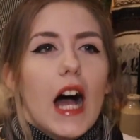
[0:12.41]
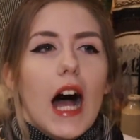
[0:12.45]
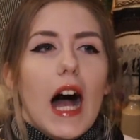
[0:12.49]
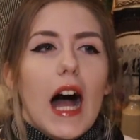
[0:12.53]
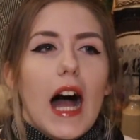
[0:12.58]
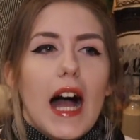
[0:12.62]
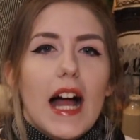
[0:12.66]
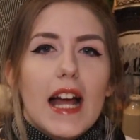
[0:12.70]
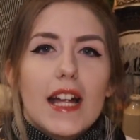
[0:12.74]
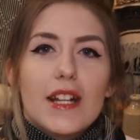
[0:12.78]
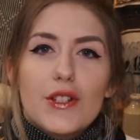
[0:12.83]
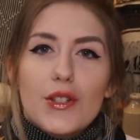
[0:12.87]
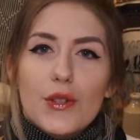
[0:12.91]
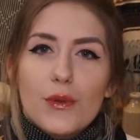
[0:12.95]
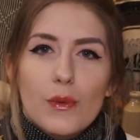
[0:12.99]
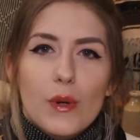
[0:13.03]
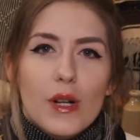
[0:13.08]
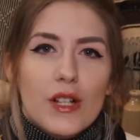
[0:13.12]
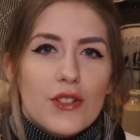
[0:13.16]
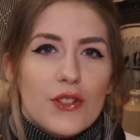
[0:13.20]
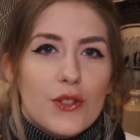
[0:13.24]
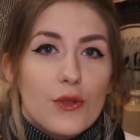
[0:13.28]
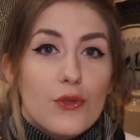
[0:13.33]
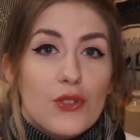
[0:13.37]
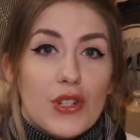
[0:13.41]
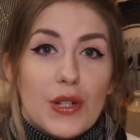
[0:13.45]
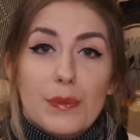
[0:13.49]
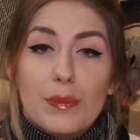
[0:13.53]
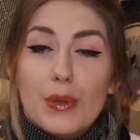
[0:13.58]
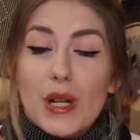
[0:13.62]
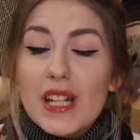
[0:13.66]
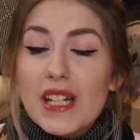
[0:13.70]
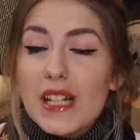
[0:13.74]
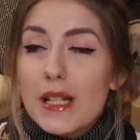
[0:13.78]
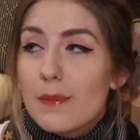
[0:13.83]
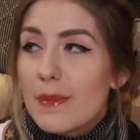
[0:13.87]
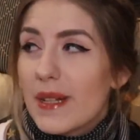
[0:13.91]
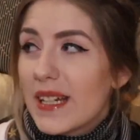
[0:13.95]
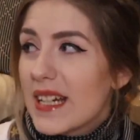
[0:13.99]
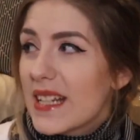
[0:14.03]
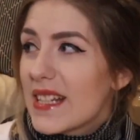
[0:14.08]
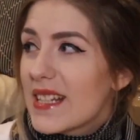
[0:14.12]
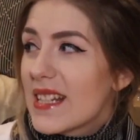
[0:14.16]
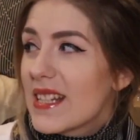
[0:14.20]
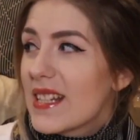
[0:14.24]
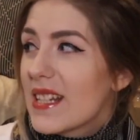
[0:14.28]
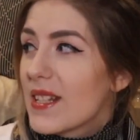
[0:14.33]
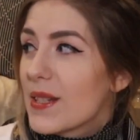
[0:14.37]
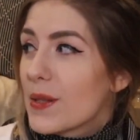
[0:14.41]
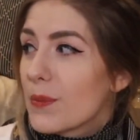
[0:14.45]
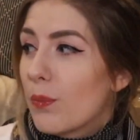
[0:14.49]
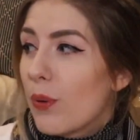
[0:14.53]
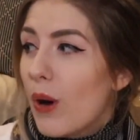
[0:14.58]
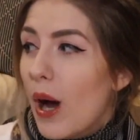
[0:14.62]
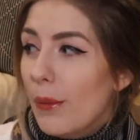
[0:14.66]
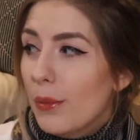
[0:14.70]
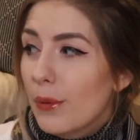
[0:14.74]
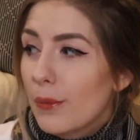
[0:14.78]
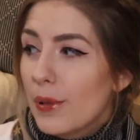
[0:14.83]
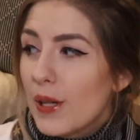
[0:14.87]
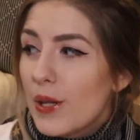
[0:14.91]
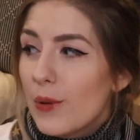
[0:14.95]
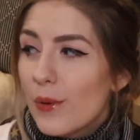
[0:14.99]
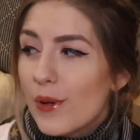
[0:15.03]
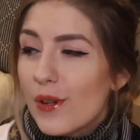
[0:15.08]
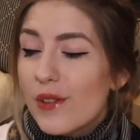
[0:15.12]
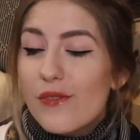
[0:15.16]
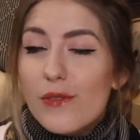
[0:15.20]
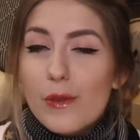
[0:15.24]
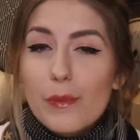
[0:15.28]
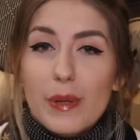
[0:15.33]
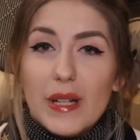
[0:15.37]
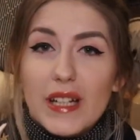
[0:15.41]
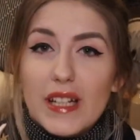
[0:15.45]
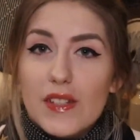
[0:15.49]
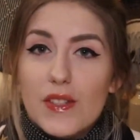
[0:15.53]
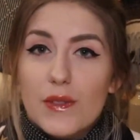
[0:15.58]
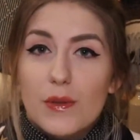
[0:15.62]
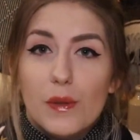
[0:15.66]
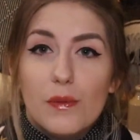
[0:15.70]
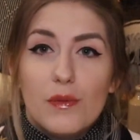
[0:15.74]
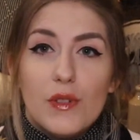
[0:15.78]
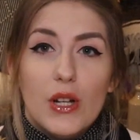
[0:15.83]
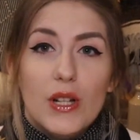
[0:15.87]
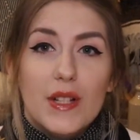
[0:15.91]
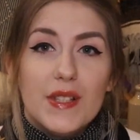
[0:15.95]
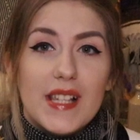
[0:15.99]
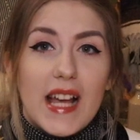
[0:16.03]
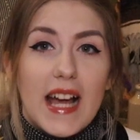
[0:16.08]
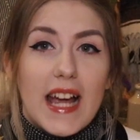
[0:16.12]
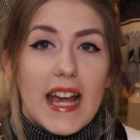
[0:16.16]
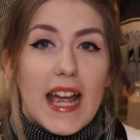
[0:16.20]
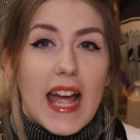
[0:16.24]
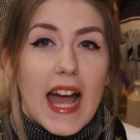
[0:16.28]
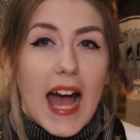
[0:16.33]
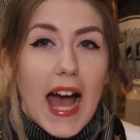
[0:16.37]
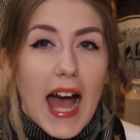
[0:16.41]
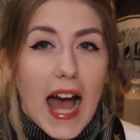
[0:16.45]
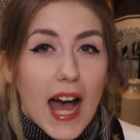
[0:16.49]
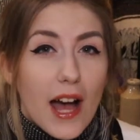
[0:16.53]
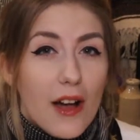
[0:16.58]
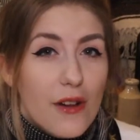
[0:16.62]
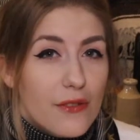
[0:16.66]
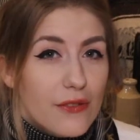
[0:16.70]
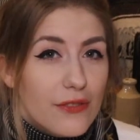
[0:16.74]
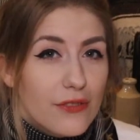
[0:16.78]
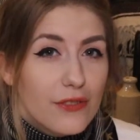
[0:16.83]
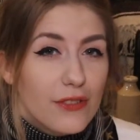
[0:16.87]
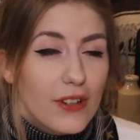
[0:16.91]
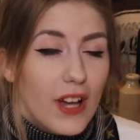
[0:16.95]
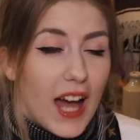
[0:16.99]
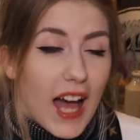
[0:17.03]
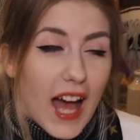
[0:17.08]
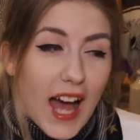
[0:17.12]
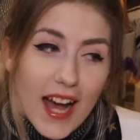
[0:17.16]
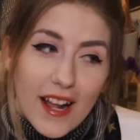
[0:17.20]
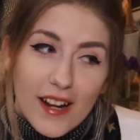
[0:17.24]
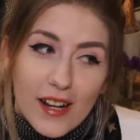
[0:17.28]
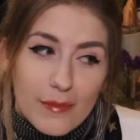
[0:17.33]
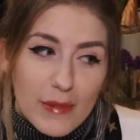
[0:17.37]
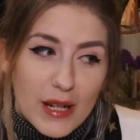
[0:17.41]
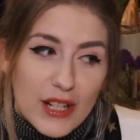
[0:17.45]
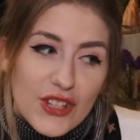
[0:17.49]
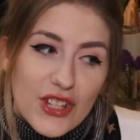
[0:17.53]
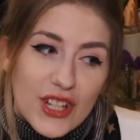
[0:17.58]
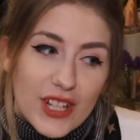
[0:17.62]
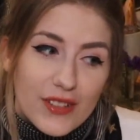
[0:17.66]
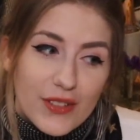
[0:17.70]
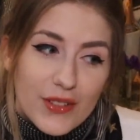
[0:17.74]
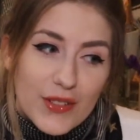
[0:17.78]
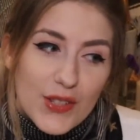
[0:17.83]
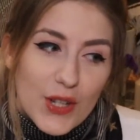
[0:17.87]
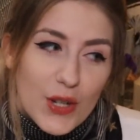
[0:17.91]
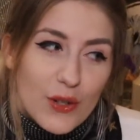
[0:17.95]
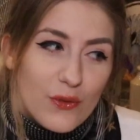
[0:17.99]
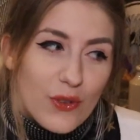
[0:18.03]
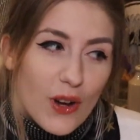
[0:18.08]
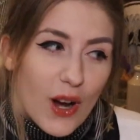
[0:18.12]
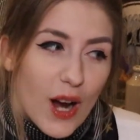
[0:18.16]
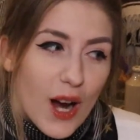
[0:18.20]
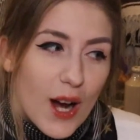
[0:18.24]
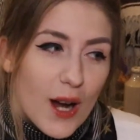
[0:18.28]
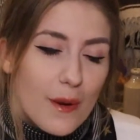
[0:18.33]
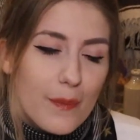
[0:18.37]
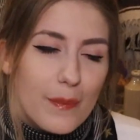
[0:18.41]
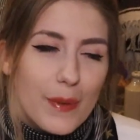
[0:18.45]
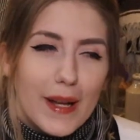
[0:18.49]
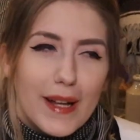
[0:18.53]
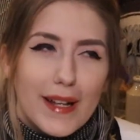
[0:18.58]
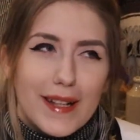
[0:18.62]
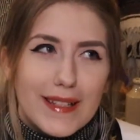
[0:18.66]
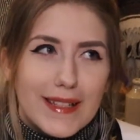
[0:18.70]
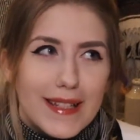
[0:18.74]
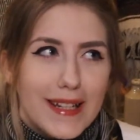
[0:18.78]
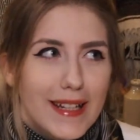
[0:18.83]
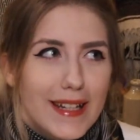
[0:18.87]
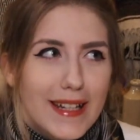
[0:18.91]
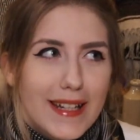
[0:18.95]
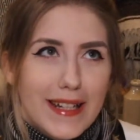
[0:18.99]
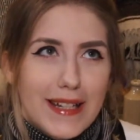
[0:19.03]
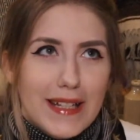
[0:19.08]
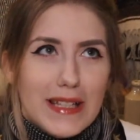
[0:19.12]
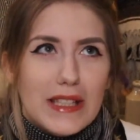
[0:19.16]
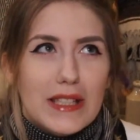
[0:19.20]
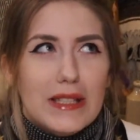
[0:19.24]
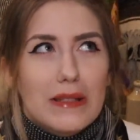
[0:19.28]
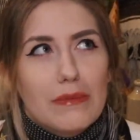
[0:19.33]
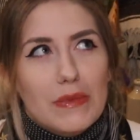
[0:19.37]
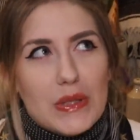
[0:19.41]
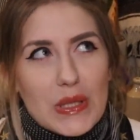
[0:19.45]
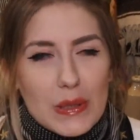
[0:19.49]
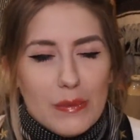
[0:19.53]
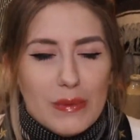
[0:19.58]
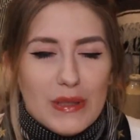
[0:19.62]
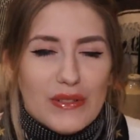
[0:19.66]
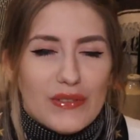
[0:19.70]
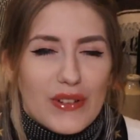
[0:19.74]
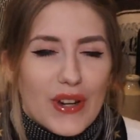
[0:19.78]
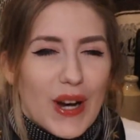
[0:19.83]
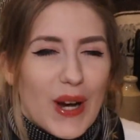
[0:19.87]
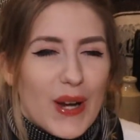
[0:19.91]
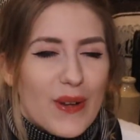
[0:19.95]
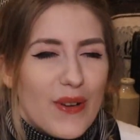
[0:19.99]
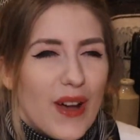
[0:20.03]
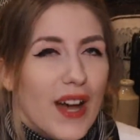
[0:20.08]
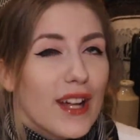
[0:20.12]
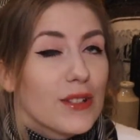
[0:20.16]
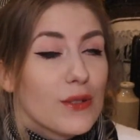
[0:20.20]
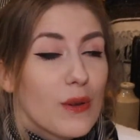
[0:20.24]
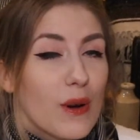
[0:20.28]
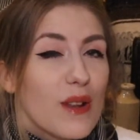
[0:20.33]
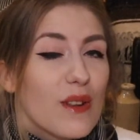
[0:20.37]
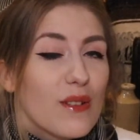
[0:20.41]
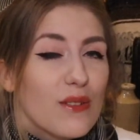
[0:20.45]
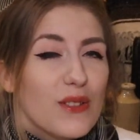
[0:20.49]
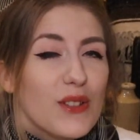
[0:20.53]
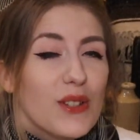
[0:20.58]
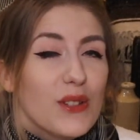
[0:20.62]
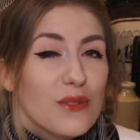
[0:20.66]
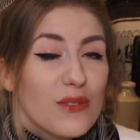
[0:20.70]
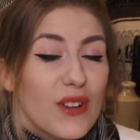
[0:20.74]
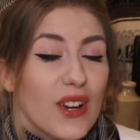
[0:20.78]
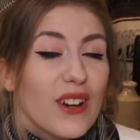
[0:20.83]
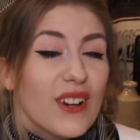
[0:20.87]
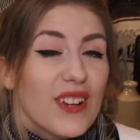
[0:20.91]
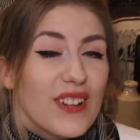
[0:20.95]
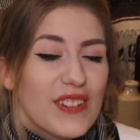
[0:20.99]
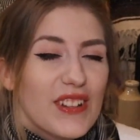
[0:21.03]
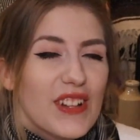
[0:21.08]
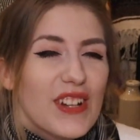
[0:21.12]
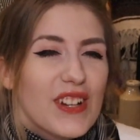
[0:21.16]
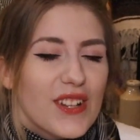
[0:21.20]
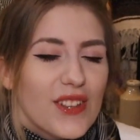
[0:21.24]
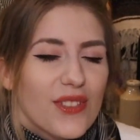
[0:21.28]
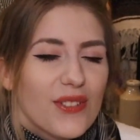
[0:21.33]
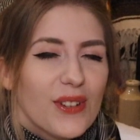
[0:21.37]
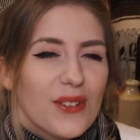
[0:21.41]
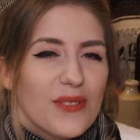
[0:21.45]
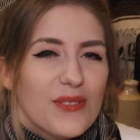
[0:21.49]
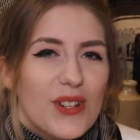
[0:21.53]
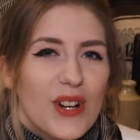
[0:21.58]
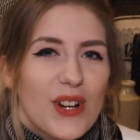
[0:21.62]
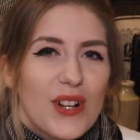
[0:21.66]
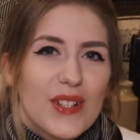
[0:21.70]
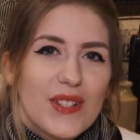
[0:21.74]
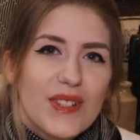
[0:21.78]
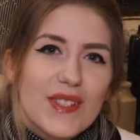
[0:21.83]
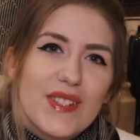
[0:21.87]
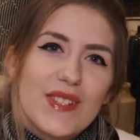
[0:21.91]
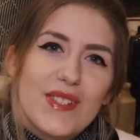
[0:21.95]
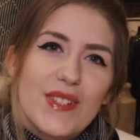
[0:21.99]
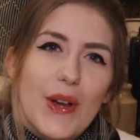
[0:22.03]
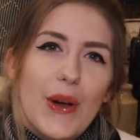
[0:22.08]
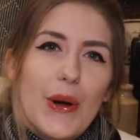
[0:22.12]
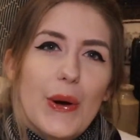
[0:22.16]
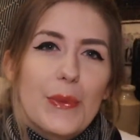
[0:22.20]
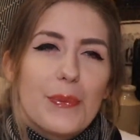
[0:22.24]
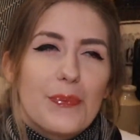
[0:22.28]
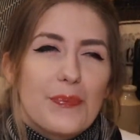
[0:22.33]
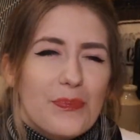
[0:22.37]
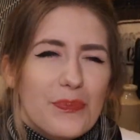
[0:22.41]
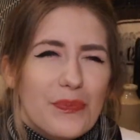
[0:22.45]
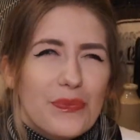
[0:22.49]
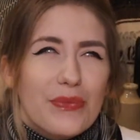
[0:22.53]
I do want to jump right in because this is probably one of the biggest thrift hauls I have had on my channel so far, but to be fair, I've had quite a few very long thrift hauls, so